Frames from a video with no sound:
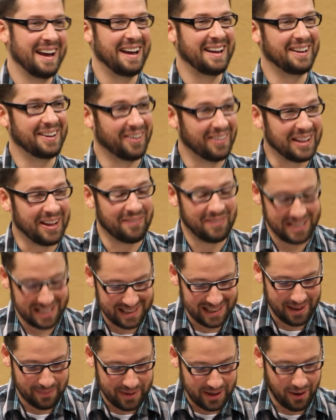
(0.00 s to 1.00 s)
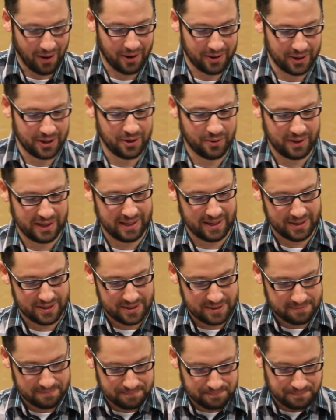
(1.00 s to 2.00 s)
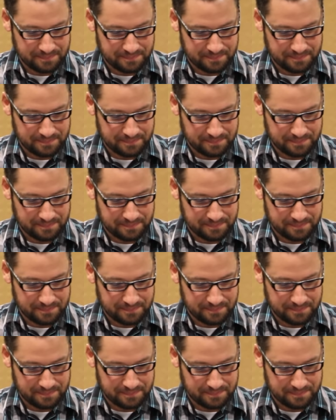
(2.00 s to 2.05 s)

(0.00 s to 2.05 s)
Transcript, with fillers: Let me honor you in this.